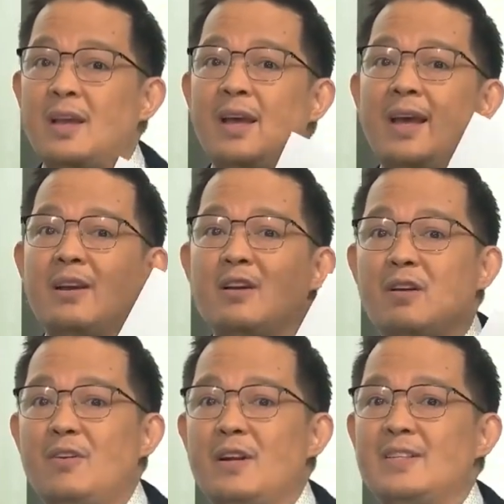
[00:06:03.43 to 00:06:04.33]
and
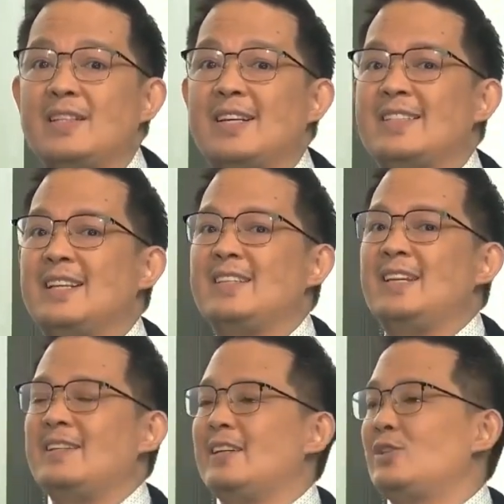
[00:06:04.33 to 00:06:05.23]
governance in
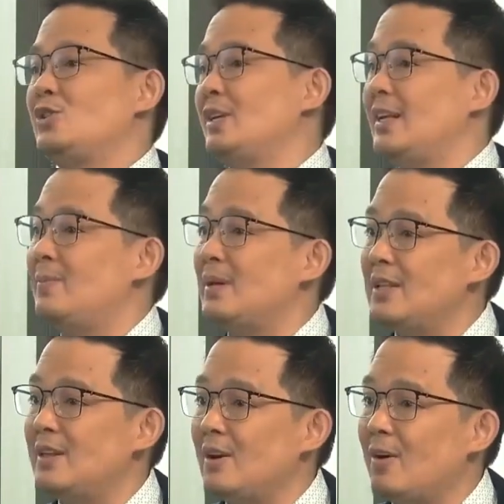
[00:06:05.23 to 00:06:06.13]
assessing the
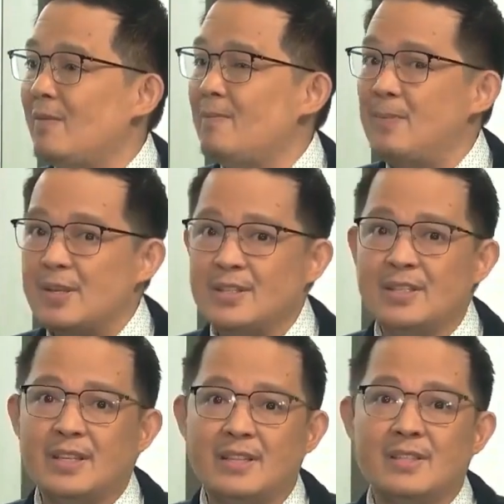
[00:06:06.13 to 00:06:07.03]
sustainability of
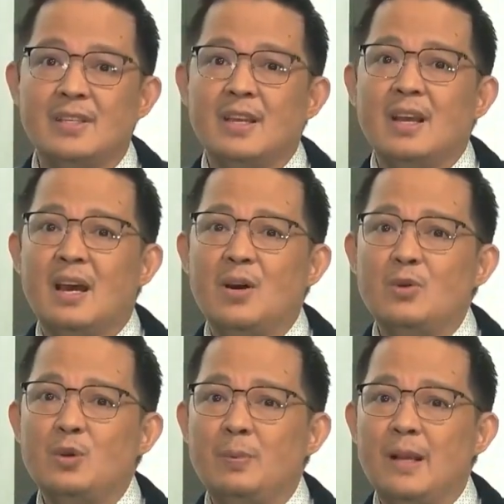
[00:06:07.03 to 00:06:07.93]
businesses. How
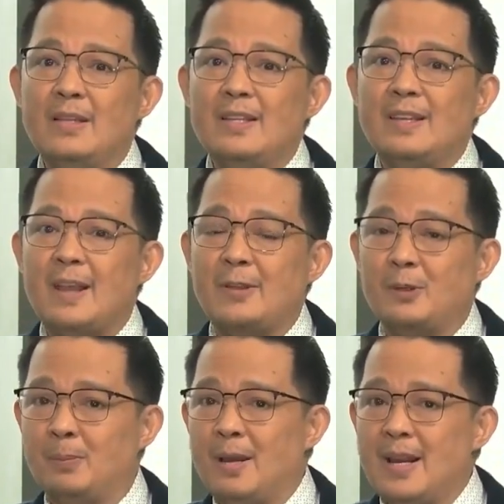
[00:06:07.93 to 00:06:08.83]
do PLDT
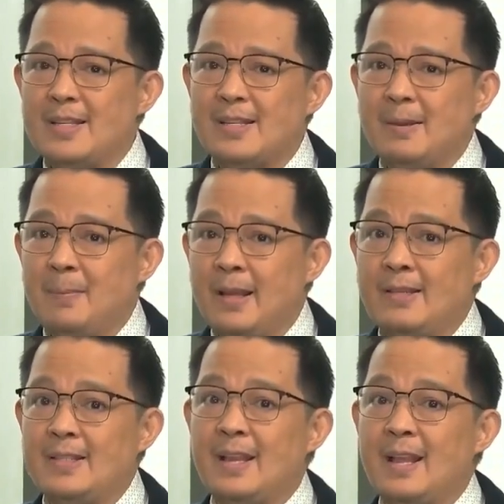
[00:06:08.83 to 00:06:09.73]
Enterprise and
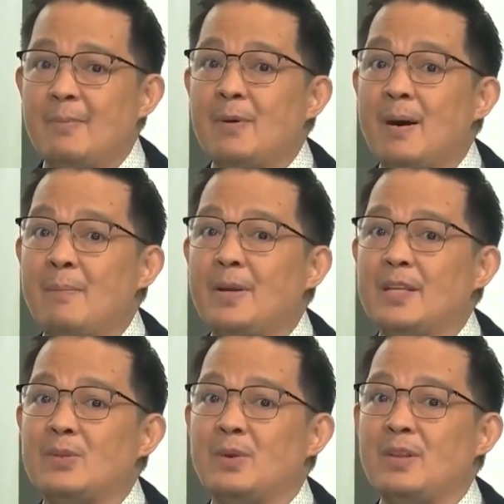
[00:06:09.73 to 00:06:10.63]
EPLDT help
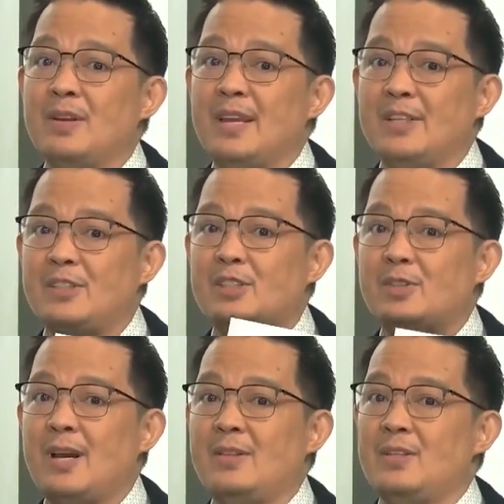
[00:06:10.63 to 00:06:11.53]
companies with their ESG
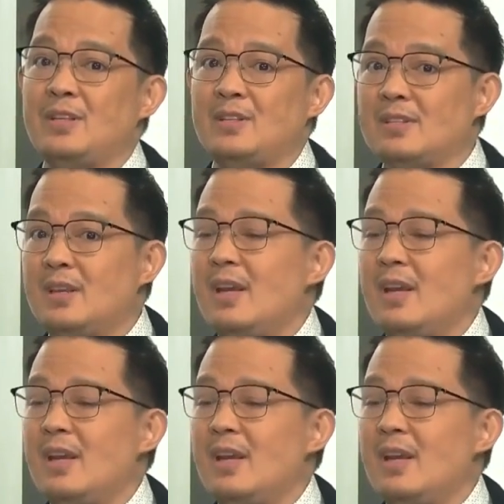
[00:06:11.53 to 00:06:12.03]
strategies?